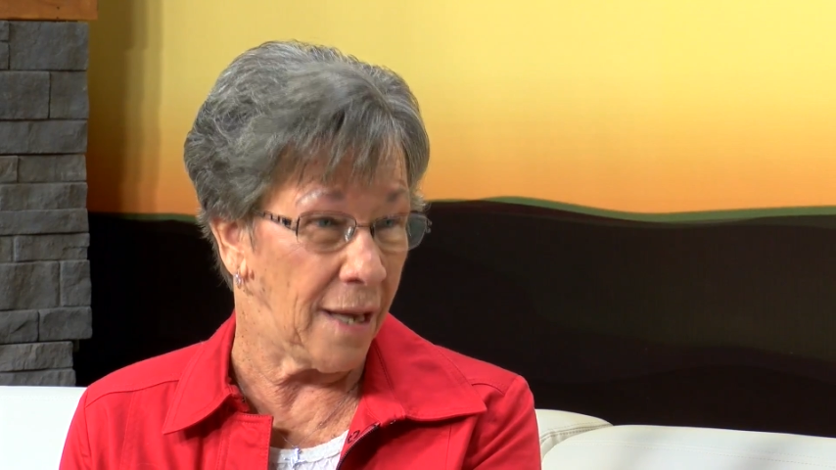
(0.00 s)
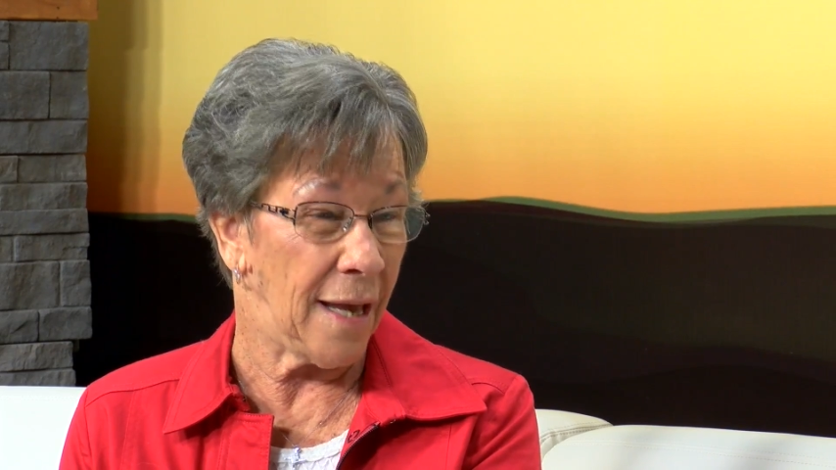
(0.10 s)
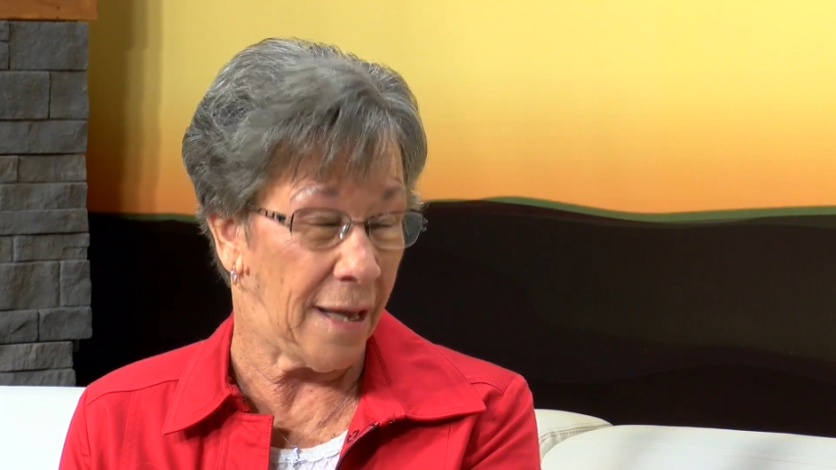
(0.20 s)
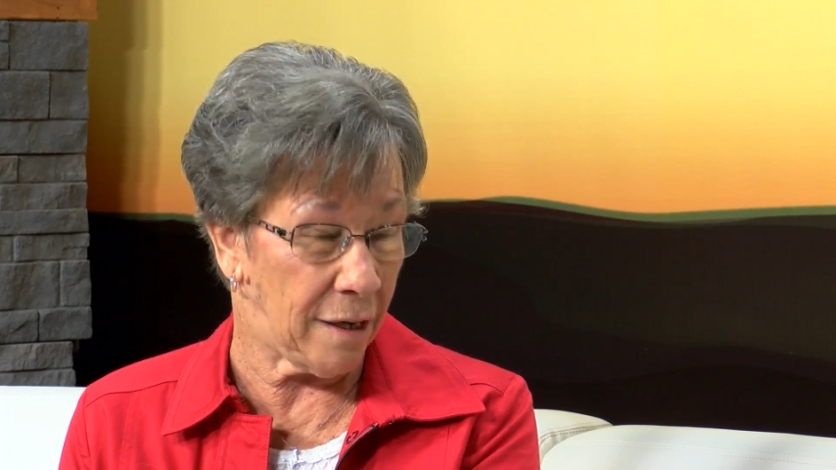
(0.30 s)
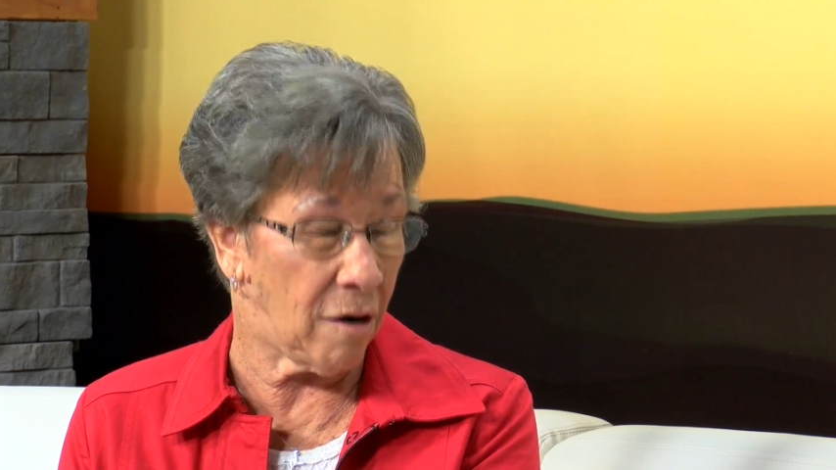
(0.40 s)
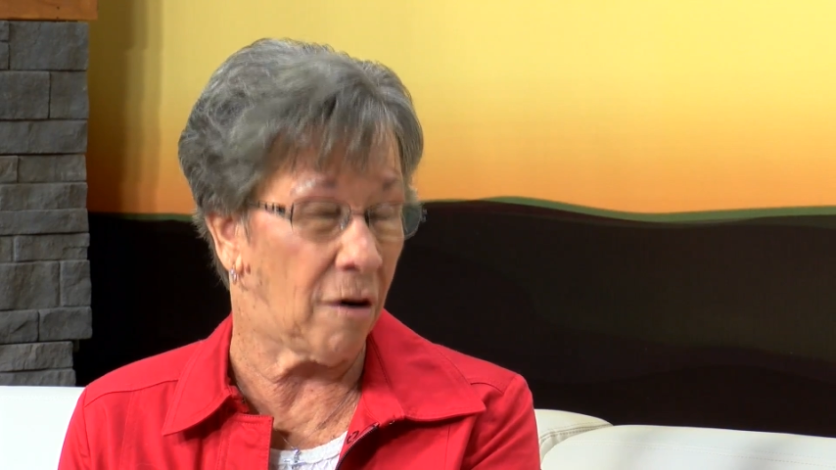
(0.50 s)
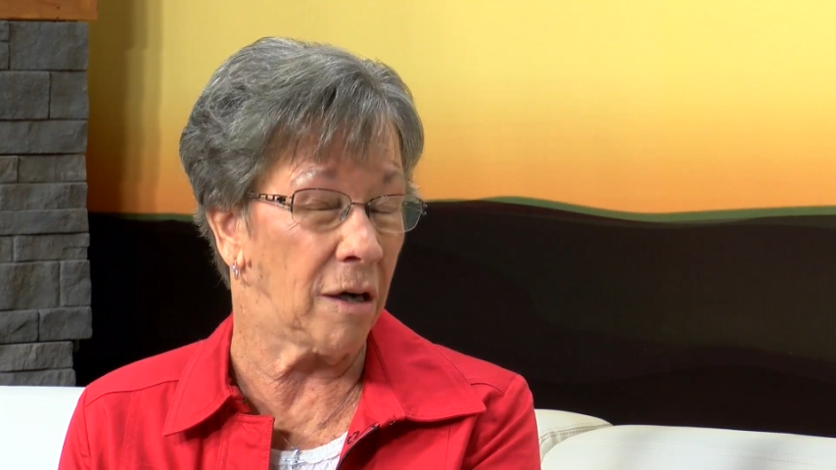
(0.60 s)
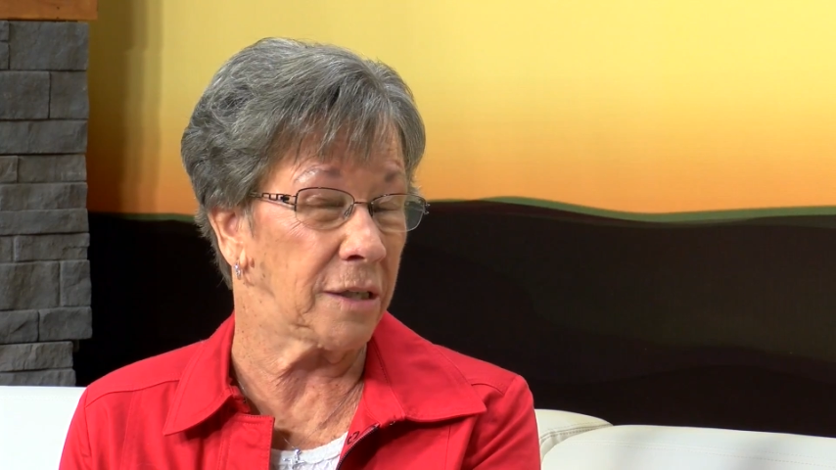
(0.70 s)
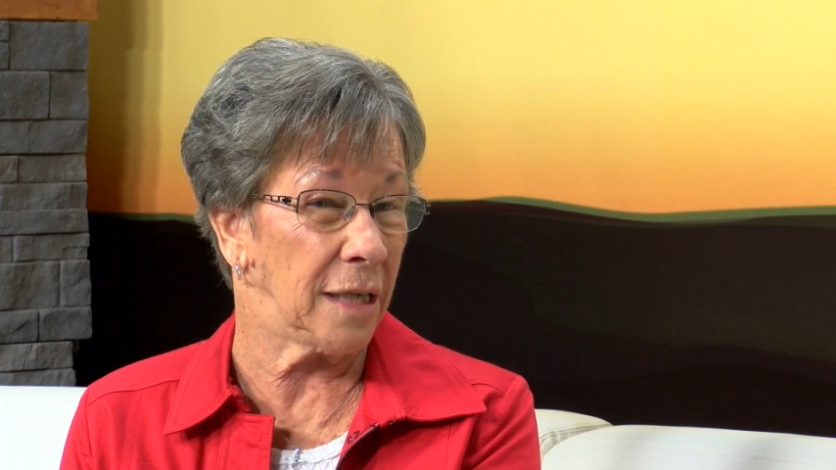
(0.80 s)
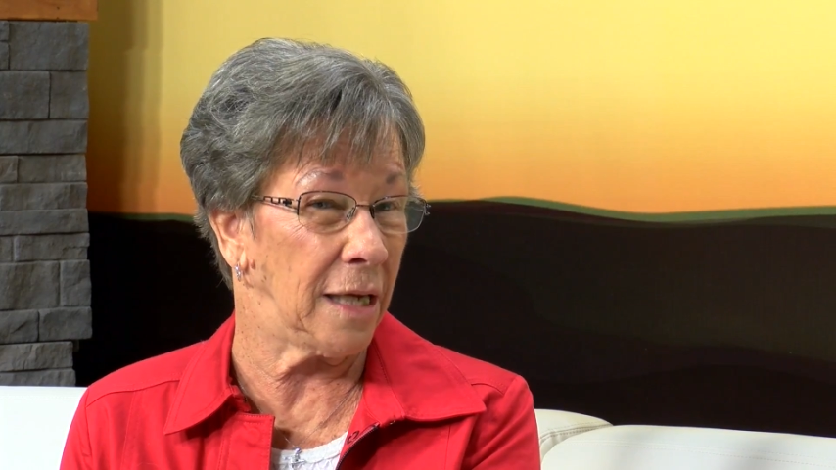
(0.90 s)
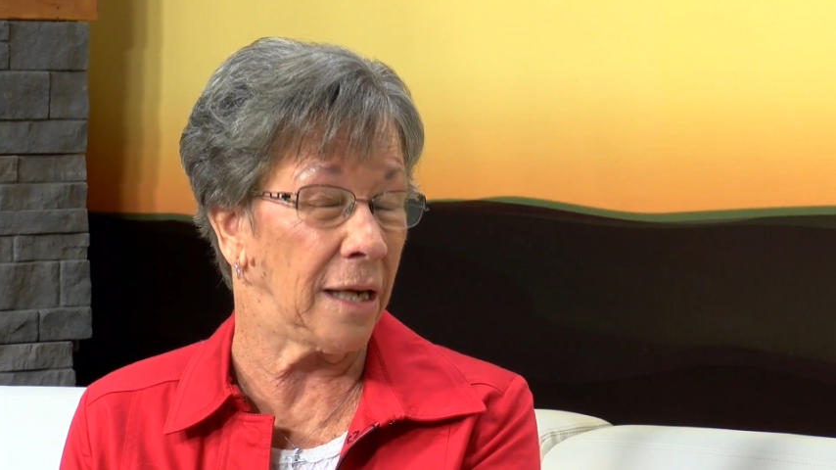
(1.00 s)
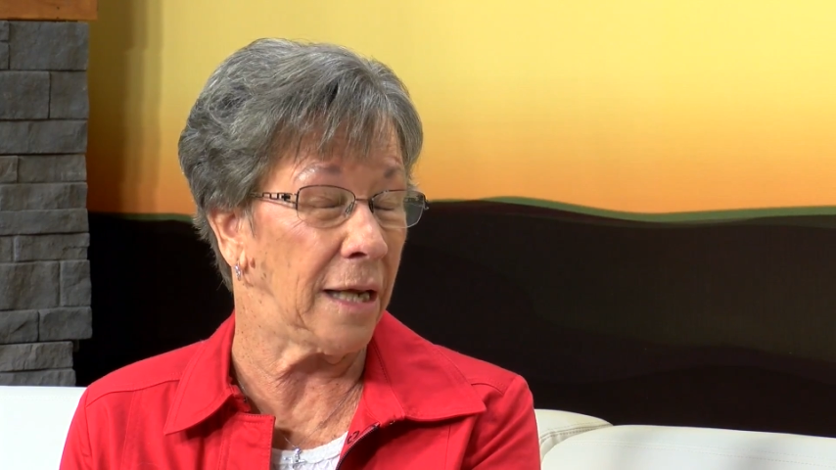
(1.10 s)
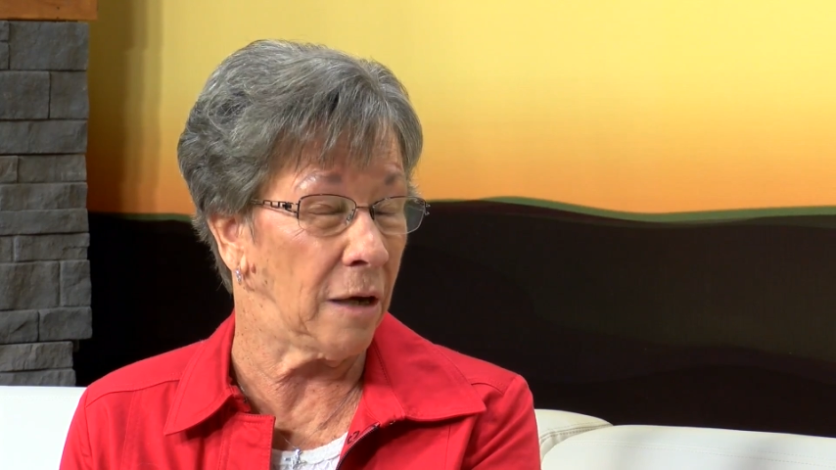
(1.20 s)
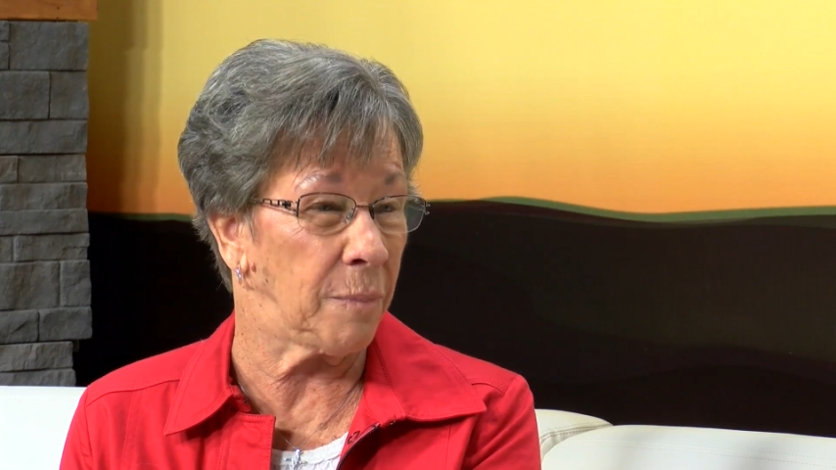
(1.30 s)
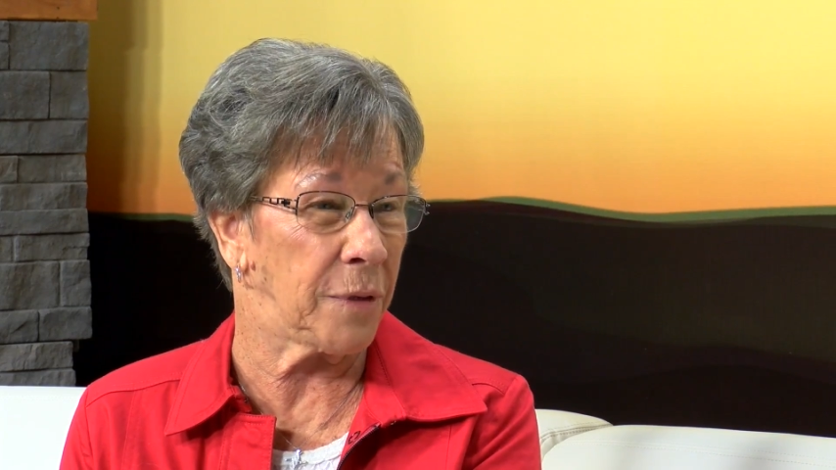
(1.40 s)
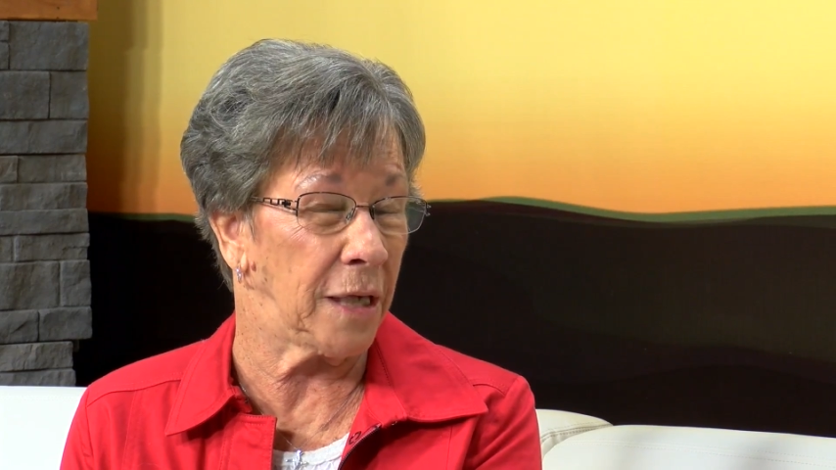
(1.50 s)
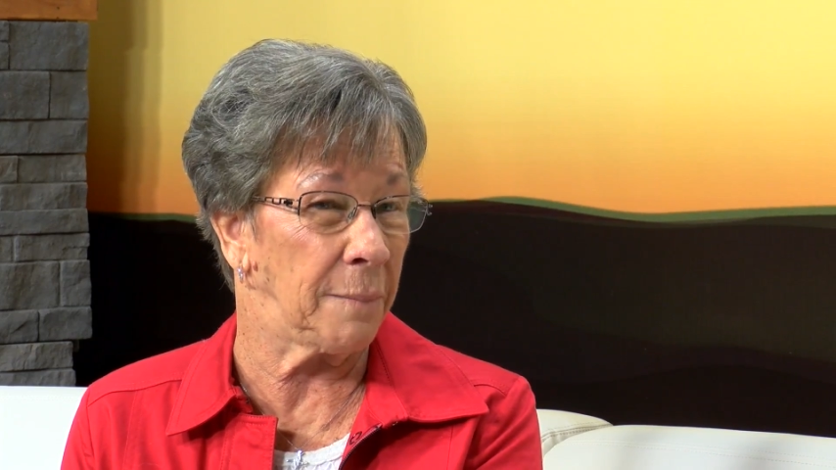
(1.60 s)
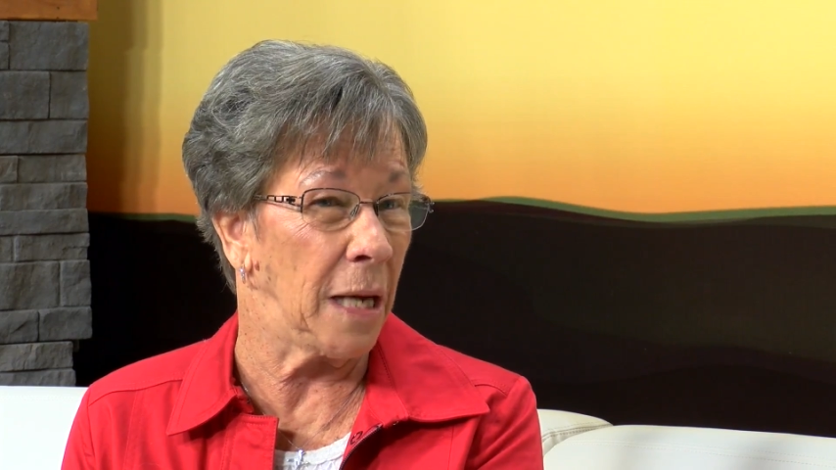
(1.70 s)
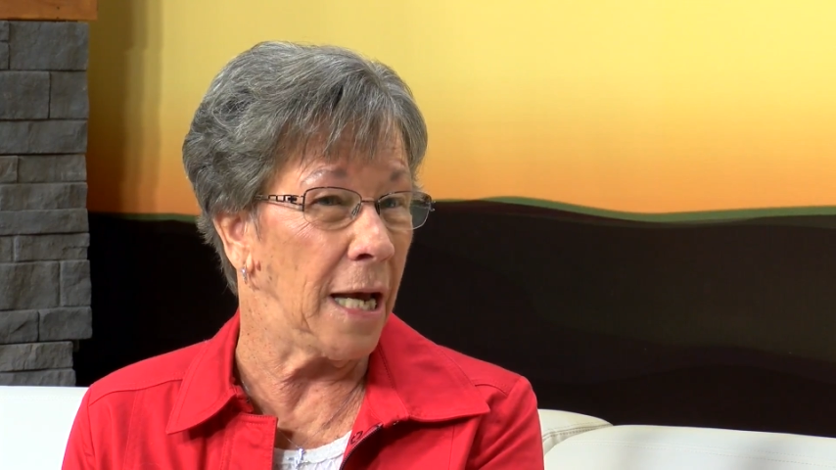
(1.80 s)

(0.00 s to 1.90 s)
at heart and help them.